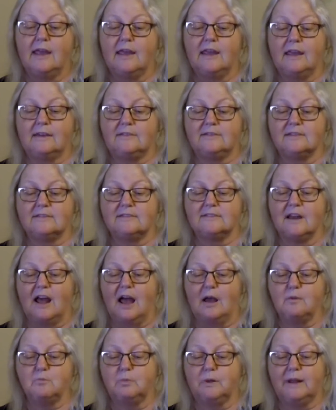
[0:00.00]
It does
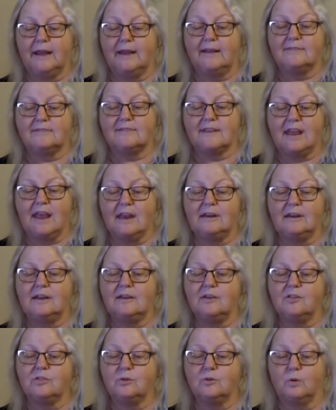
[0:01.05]
not place
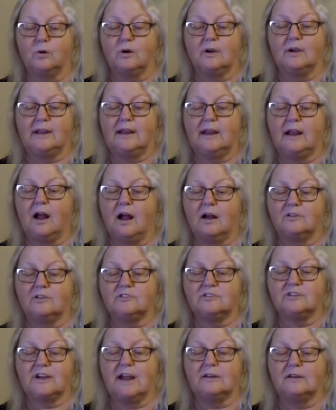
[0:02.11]
any authority on
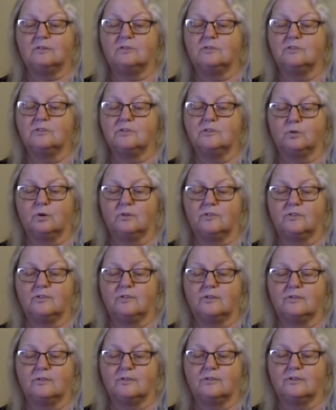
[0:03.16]
channeled
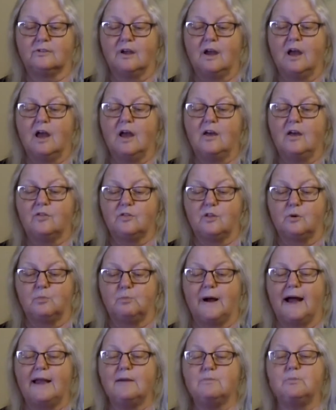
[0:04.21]
sources. The
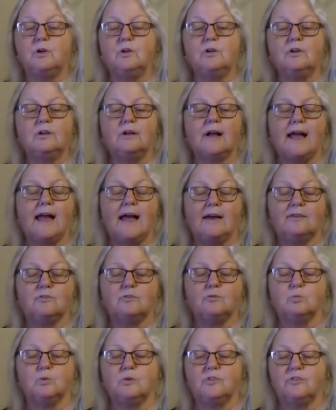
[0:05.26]
Bible
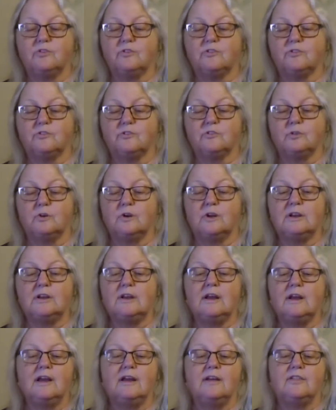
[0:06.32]
has withstood
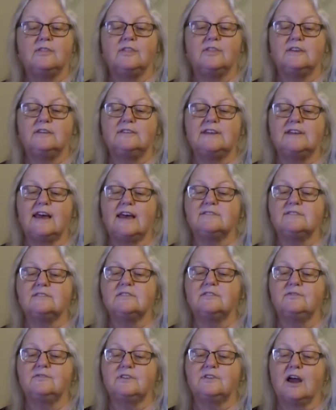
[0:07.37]
the test
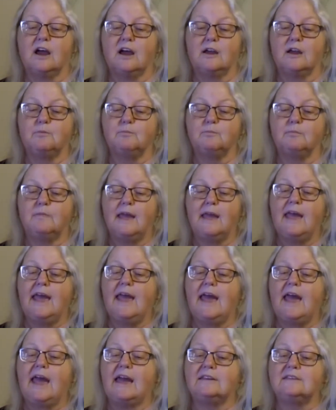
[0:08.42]
of time,
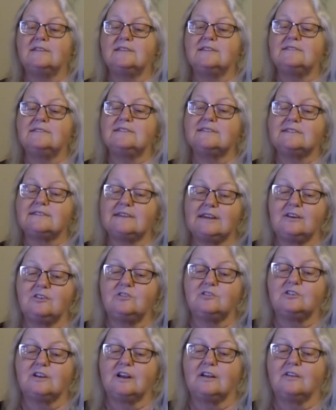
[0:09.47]
and its
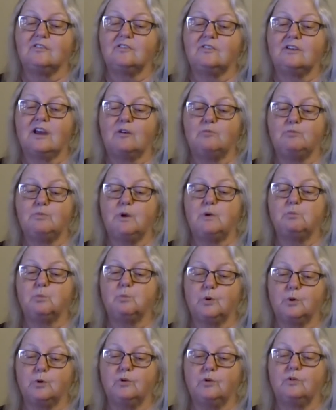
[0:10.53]
teachings have been
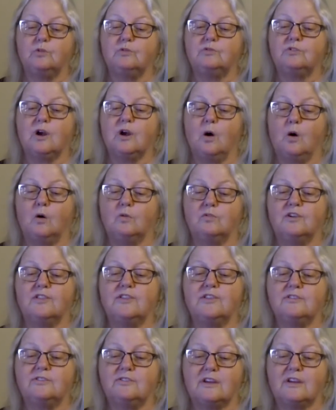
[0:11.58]
proved over
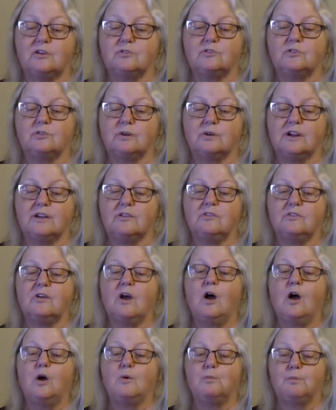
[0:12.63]
the centuries
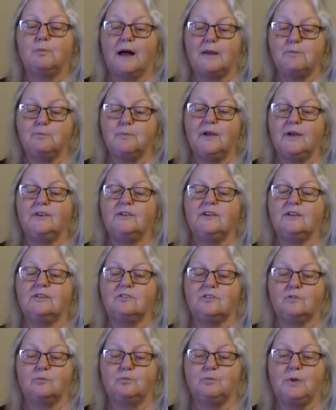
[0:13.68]
by
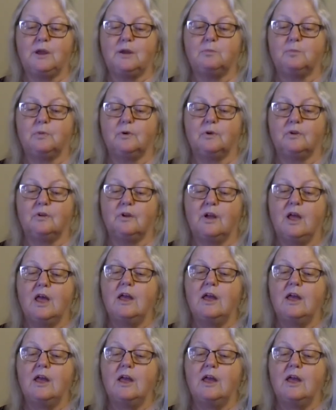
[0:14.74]
millions of people.